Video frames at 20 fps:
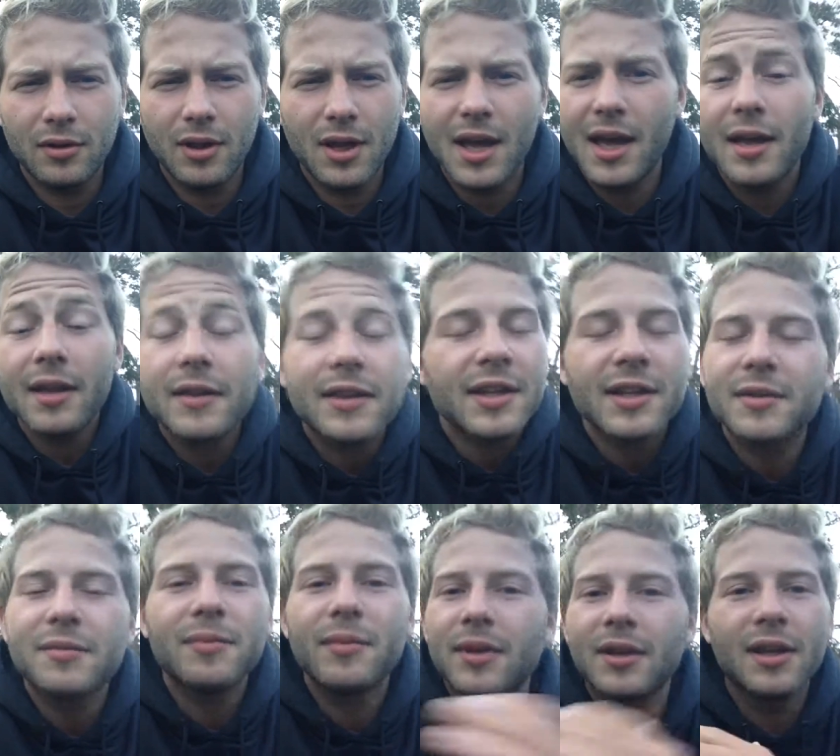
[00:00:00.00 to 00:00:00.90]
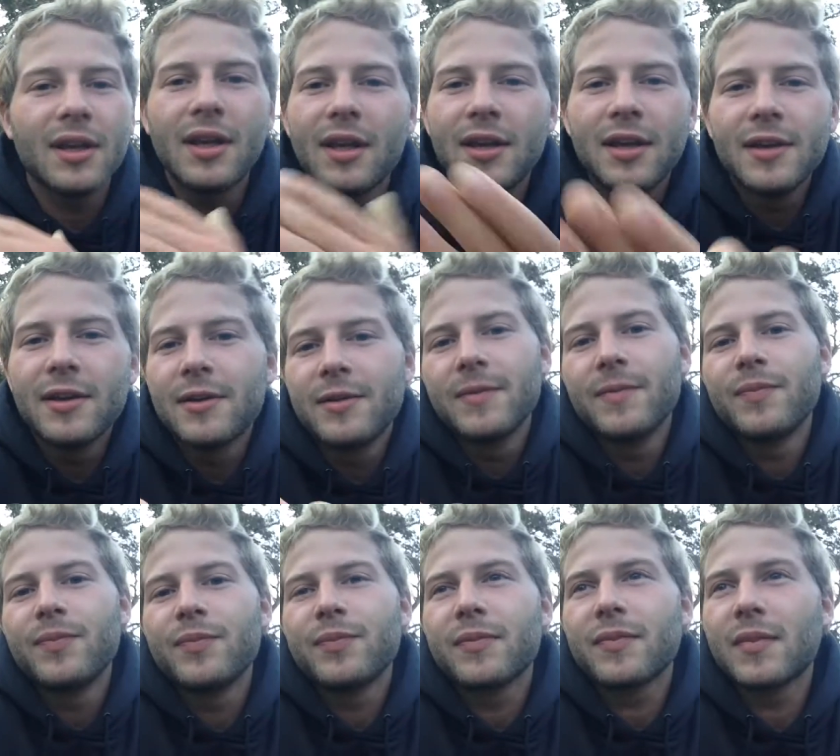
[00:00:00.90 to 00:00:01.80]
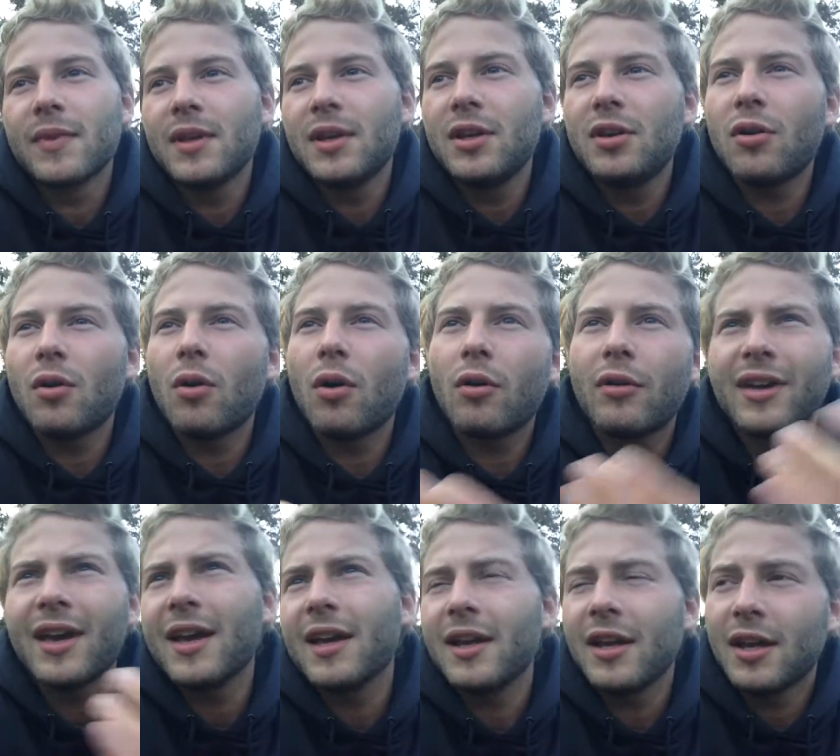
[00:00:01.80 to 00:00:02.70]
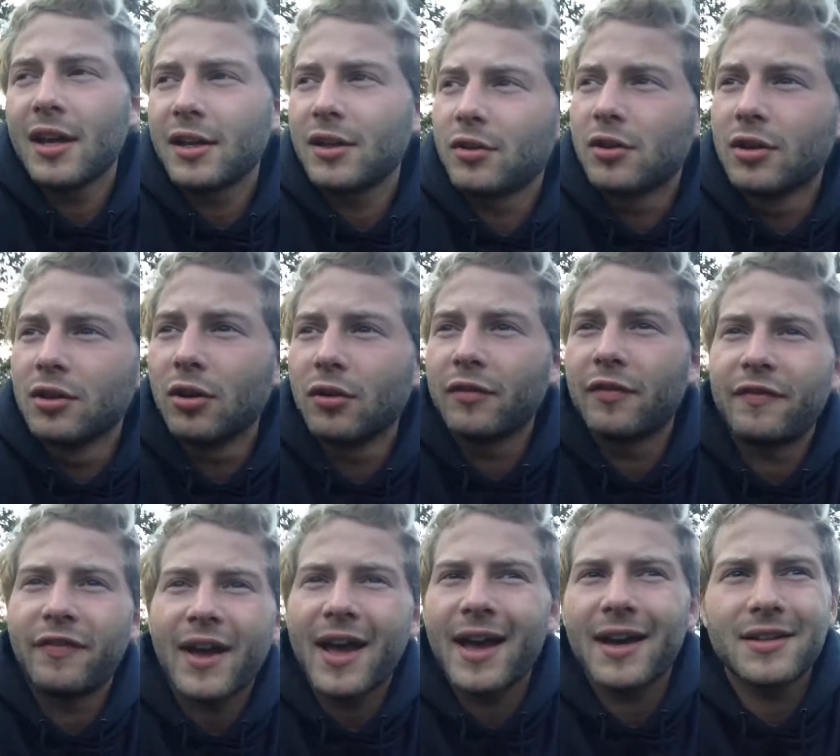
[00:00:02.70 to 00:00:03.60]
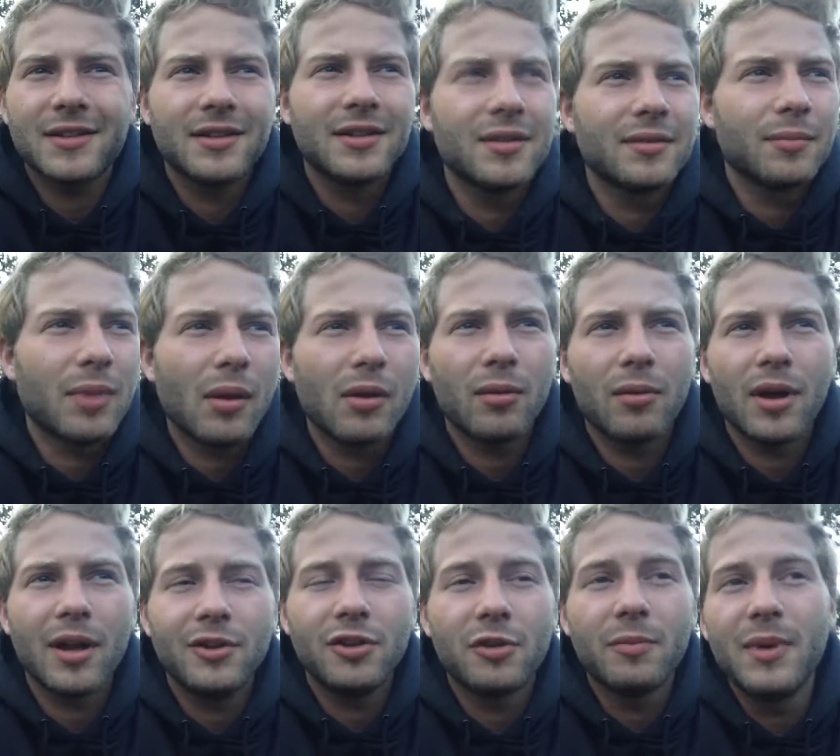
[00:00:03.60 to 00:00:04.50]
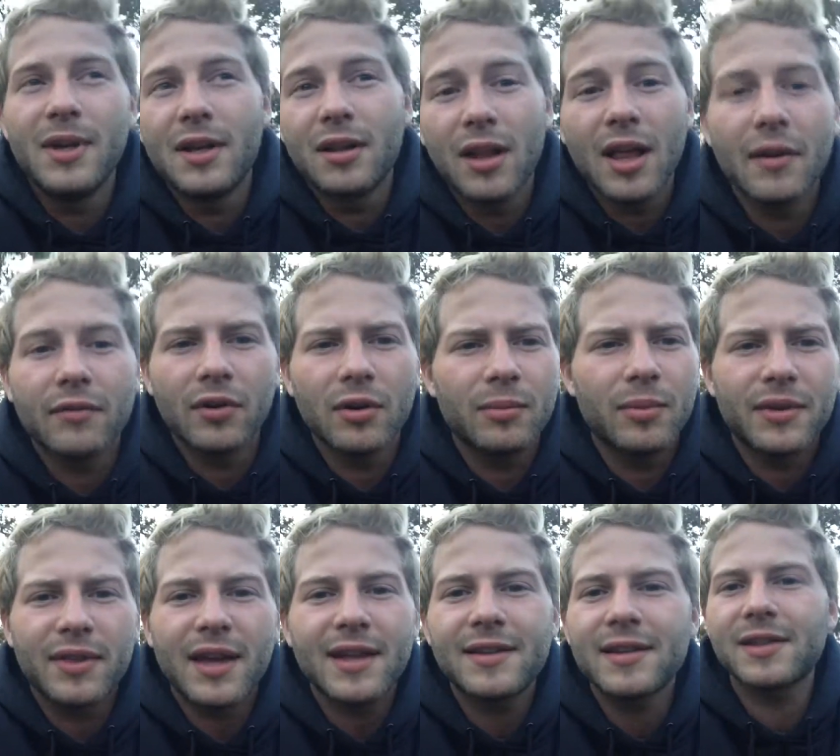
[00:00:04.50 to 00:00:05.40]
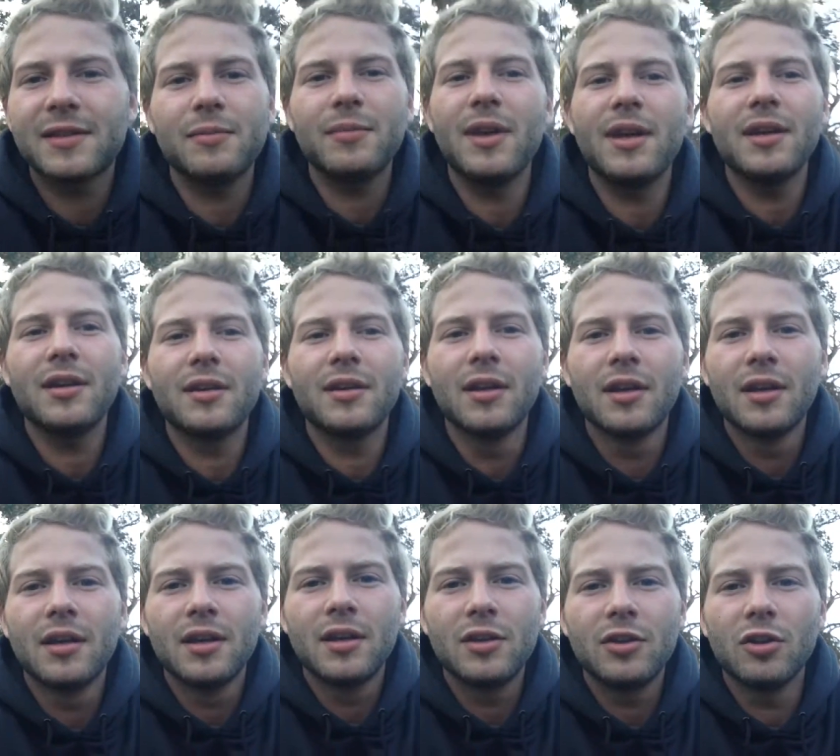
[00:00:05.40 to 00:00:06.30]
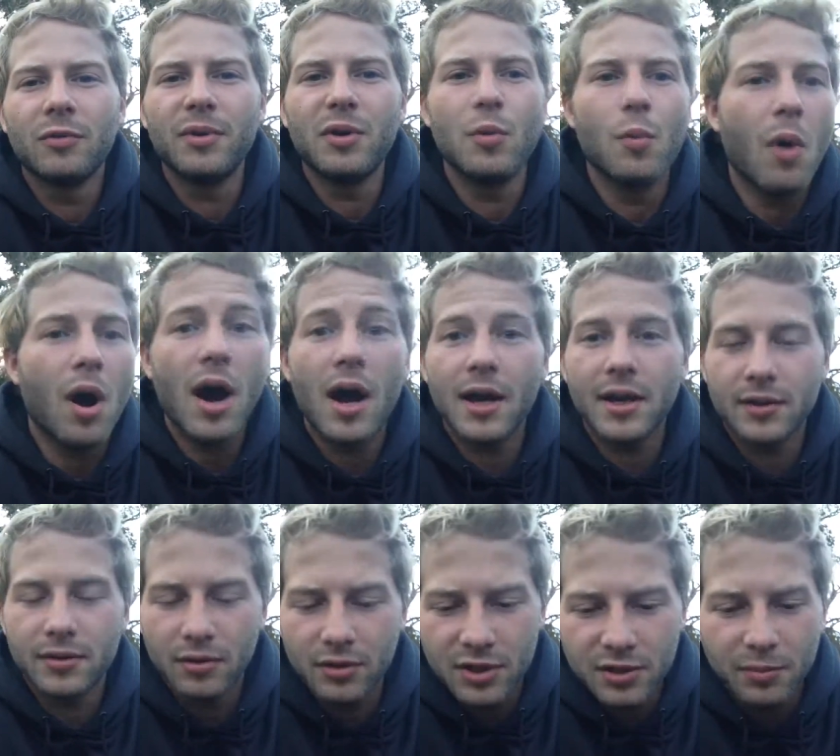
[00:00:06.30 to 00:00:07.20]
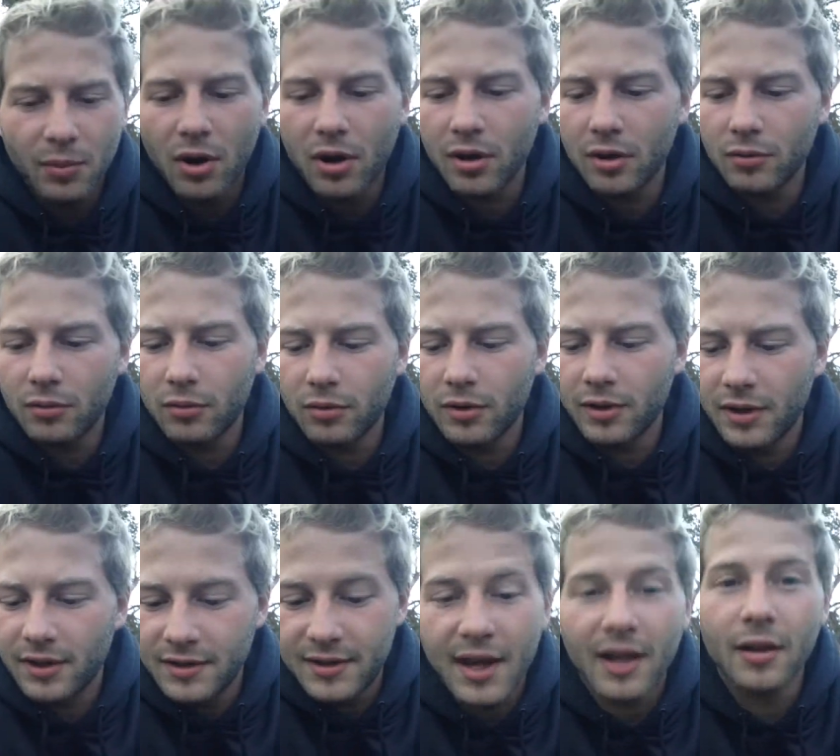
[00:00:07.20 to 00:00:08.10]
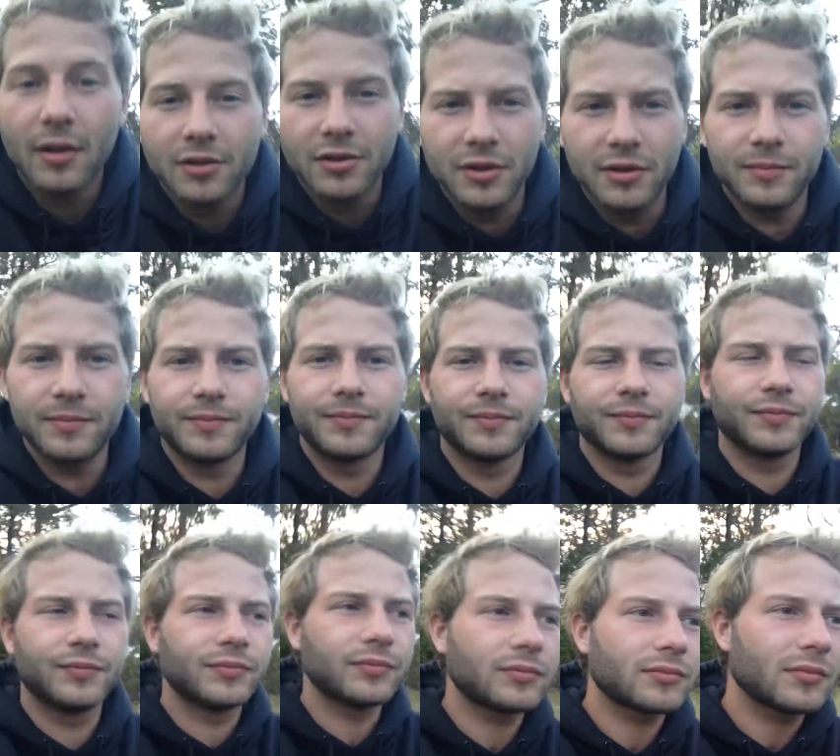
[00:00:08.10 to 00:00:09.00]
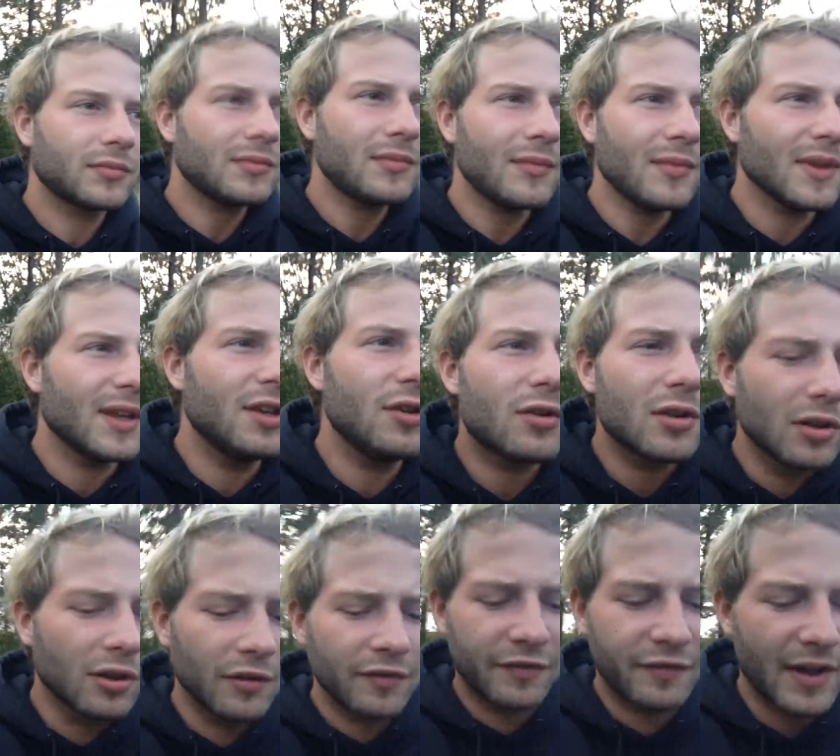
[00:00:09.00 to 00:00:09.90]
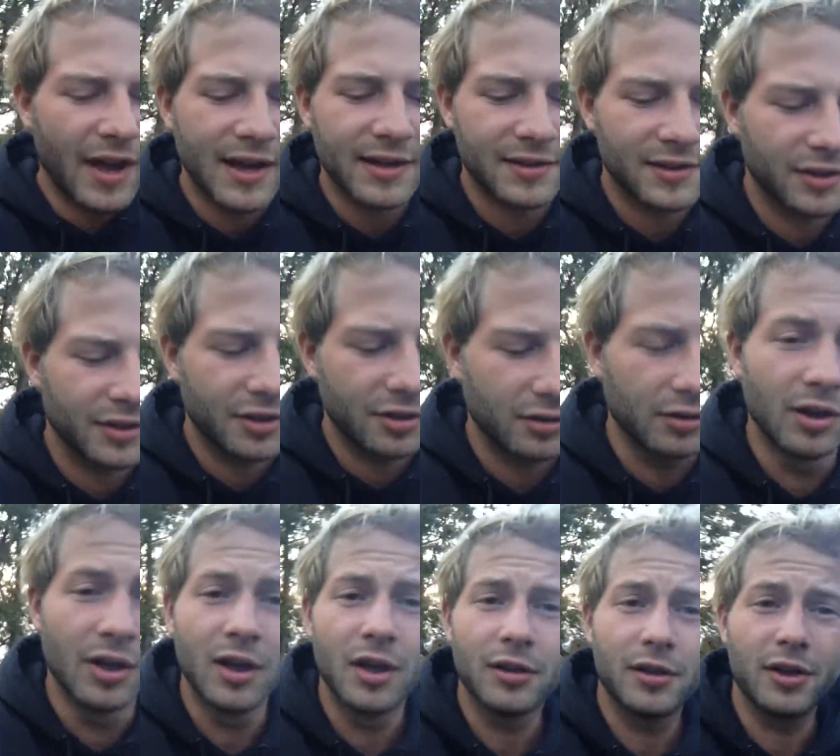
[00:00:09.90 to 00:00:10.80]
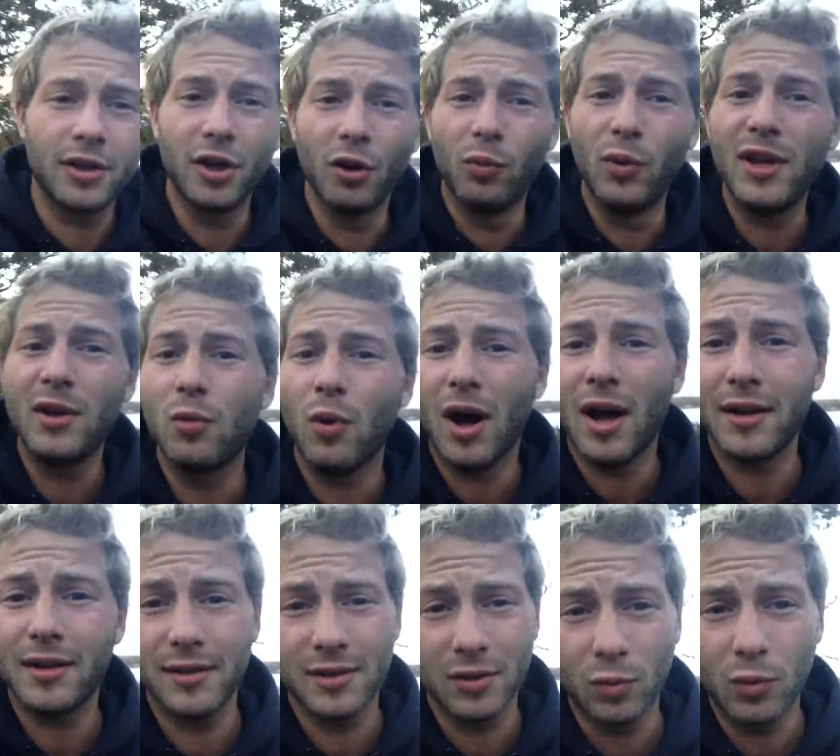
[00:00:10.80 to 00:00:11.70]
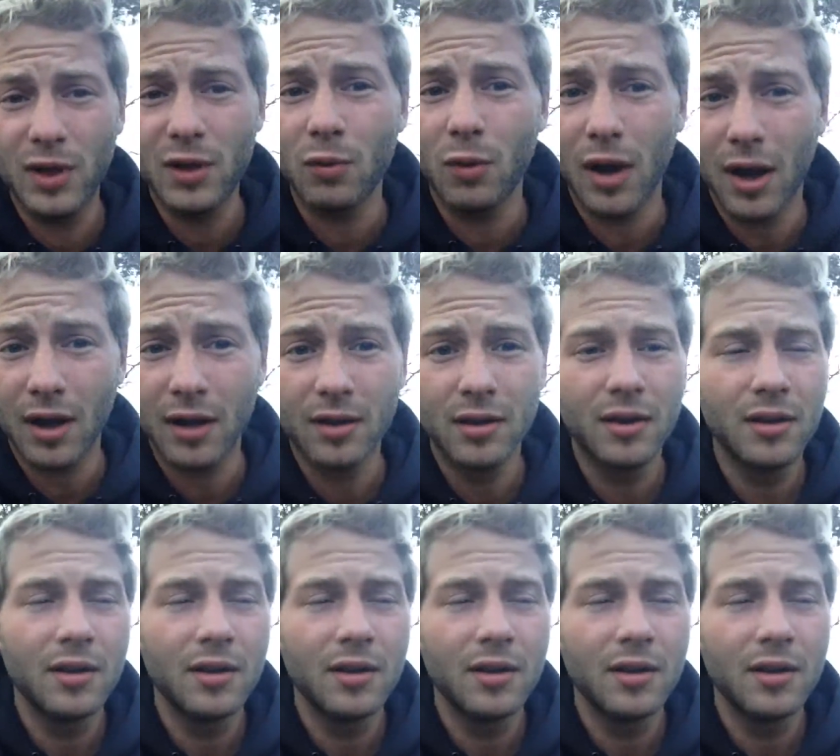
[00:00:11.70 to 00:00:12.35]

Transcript: It doesn't mean, you know, okay, yeah, you can learn facts and blah, blah, blah, and you can be clever, but that doesn't mean you'll be wise or smart or intelligent. You can learn facts till your till your wee wah does a wee wah,